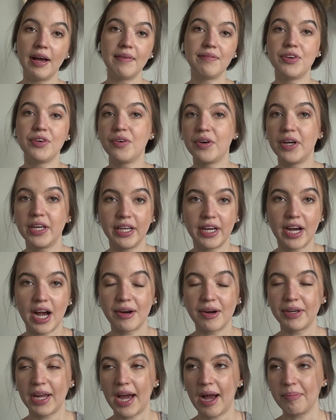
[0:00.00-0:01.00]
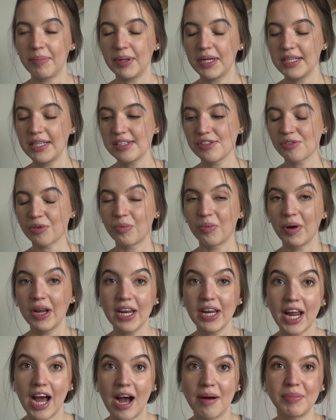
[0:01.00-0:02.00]
I have no idea how it happened or when
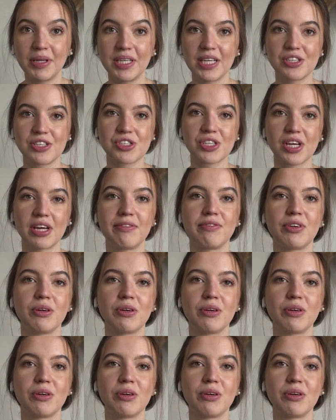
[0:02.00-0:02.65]
it happened. I just kind of